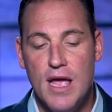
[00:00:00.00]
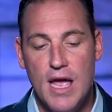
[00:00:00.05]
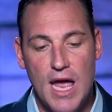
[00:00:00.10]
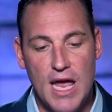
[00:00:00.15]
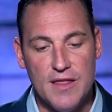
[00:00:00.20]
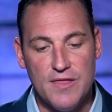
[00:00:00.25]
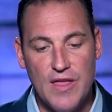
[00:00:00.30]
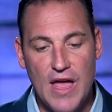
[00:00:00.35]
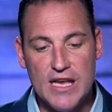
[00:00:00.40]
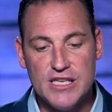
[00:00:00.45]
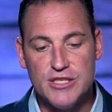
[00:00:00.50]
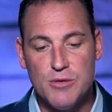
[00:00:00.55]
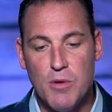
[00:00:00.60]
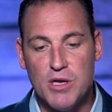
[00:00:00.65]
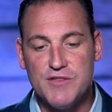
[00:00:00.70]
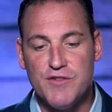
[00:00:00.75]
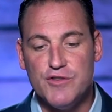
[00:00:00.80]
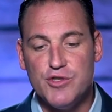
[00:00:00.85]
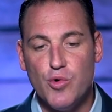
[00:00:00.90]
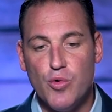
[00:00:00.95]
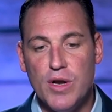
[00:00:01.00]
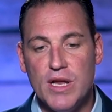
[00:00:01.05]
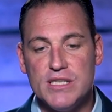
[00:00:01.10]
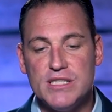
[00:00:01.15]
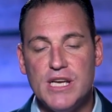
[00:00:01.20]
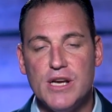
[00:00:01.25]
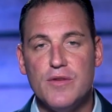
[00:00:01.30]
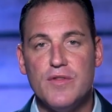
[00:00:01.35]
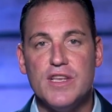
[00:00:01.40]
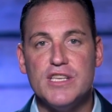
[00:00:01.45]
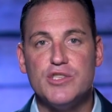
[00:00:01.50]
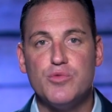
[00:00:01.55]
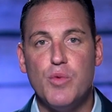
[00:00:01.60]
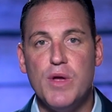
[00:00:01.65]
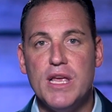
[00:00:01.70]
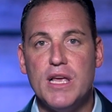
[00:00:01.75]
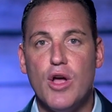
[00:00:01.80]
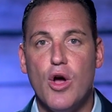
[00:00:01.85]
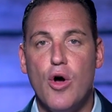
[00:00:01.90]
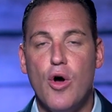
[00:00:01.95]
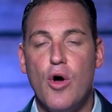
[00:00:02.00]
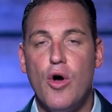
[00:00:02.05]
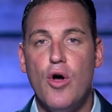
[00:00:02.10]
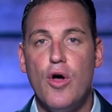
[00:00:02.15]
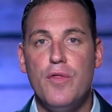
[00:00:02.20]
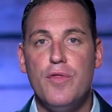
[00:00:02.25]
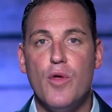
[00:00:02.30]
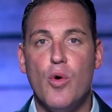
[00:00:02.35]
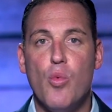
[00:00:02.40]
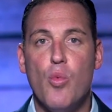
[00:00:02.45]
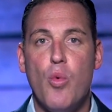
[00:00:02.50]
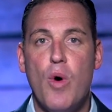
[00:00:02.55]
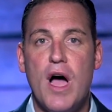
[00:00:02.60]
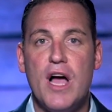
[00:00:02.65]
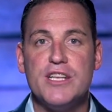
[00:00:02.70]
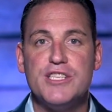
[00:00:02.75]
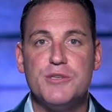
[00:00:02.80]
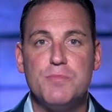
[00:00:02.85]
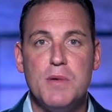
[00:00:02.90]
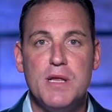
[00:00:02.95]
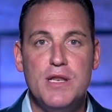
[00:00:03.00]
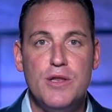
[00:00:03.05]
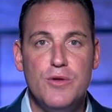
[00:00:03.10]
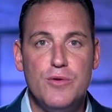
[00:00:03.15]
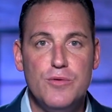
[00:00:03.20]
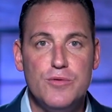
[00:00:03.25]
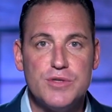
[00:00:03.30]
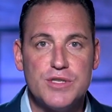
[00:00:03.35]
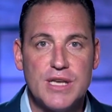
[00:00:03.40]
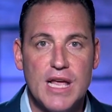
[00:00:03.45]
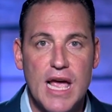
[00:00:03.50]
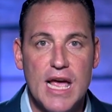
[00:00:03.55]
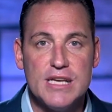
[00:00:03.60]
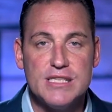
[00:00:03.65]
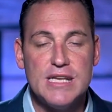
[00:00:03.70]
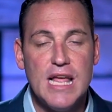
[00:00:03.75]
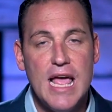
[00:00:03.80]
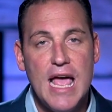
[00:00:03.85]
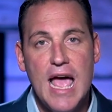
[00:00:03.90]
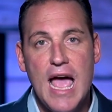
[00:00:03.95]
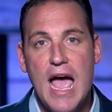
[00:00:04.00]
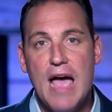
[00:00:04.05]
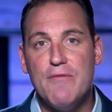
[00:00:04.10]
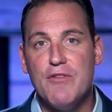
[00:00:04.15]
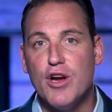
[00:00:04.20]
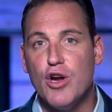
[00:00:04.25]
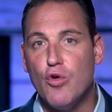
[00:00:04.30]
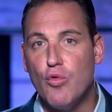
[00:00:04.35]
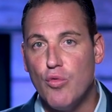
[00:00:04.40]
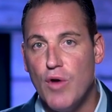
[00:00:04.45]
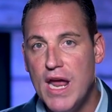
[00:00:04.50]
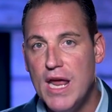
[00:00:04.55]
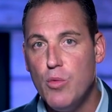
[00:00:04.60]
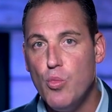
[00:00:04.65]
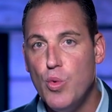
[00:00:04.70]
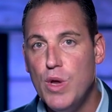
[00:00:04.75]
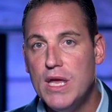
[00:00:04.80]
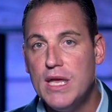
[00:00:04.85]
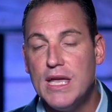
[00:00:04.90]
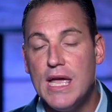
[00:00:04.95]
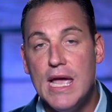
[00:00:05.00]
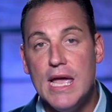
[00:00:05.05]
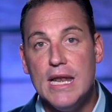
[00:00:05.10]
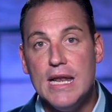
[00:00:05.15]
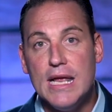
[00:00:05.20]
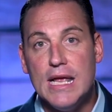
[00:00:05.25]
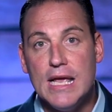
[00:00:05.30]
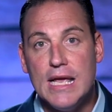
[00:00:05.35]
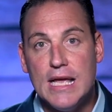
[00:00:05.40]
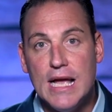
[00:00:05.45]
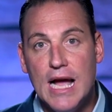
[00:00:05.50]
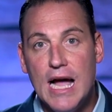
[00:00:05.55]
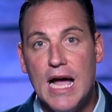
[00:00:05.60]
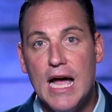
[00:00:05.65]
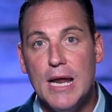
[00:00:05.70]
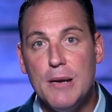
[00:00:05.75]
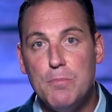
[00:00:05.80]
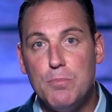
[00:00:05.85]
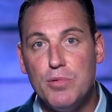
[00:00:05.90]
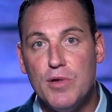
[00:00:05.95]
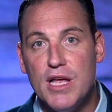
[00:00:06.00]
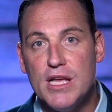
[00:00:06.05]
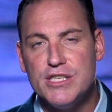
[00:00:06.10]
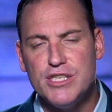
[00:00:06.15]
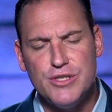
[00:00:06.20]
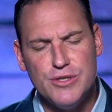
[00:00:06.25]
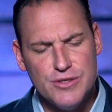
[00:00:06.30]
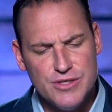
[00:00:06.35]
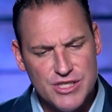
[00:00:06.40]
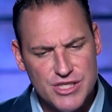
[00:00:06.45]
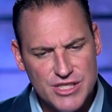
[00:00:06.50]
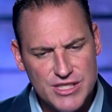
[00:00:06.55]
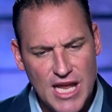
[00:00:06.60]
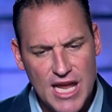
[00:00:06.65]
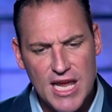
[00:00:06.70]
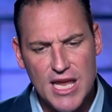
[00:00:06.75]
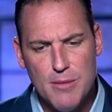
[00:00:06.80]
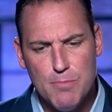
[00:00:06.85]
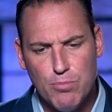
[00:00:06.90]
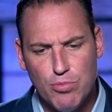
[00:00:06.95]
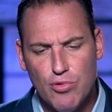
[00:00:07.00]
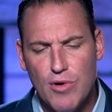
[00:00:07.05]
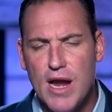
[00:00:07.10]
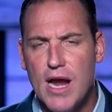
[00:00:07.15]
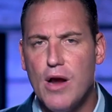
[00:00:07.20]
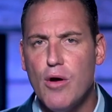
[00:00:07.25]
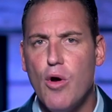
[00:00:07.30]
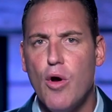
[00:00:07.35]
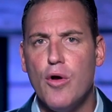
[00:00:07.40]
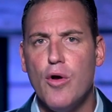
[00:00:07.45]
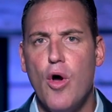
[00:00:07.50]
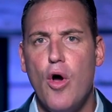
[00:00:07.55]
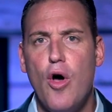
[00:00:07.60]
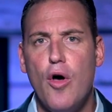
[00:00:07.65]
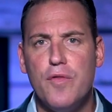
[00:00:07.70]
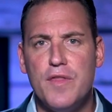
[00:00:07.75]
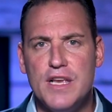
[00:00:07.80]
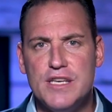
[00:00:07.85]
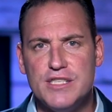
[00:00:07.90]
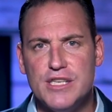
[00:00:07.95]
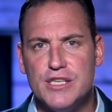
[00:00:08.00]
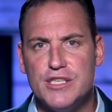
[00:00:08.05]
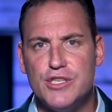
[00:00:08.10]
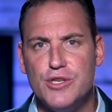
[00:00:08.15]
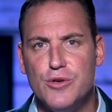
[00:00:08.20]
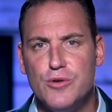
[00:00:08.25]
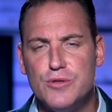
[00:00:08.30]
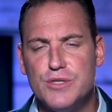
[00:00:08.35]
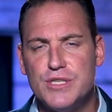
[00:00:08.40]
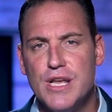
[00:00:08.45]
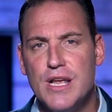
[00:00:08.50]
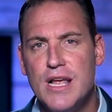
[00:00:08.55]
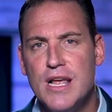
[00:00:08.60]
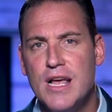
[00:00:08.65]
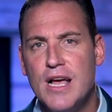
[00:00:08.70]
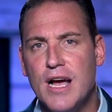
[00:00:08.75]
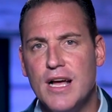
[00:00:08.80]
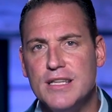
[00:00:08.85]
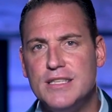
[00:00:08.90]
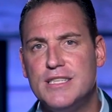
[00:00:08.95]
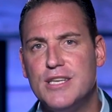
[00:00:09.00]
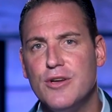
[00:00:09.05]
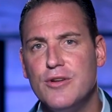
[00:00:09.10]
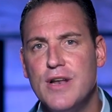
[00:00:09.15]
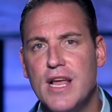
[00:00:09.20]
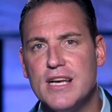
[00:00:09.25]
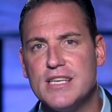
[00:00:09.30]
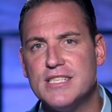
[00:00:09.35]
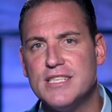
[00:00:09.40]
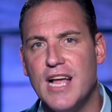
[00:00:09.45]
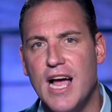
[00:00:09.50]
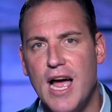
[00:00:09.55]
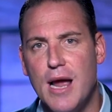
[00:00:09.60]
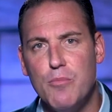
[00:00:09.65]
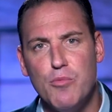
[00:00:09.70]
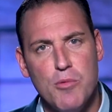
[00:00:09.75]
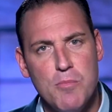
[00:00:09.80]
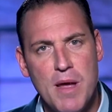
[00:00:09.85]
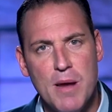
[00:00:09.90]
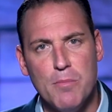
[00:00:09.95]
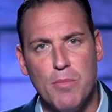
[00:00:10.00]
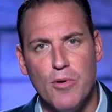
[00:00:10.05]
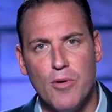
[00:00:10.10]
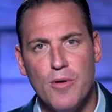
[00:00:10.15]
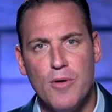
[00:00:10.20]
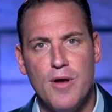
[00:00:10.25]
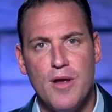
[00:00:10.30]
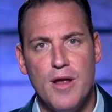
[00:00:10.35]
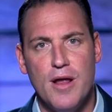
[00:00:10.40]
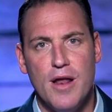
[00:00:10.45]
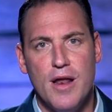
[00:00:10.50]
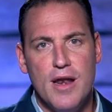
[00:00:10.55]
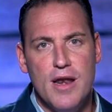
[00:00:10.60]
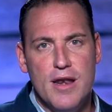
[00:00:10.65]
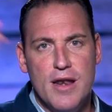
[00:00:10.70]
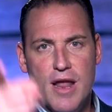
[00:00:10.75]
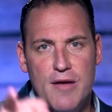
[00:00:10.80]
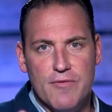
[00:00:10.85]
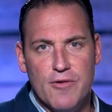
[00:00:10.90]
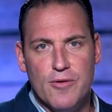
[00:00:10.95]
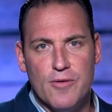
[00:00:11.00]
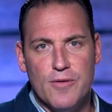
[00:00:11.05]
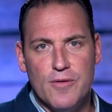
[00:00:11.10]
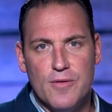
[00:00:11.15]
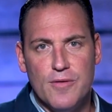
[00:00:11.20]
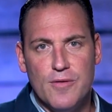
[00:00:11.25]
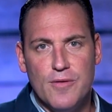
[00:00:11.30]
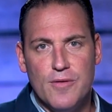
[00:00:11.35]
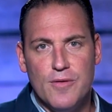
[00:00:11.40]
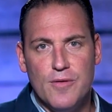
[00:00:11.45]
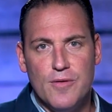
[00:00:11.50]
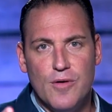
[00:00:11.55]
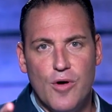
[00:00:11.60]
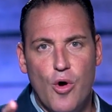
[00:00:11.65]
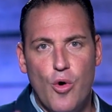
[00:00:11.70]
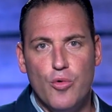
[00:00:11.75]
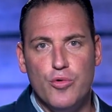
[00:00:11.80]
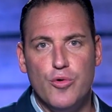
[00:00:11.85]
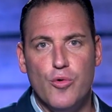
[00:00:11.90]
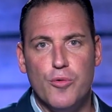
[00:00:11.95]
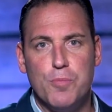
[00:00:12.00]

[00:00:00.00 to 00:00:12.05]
Hey, thanks so much for joining us here this week on the Watchman Newscast. Have a great weekend. God bless you. Stay in prayer on all these issues. Until next time, remember, never hold your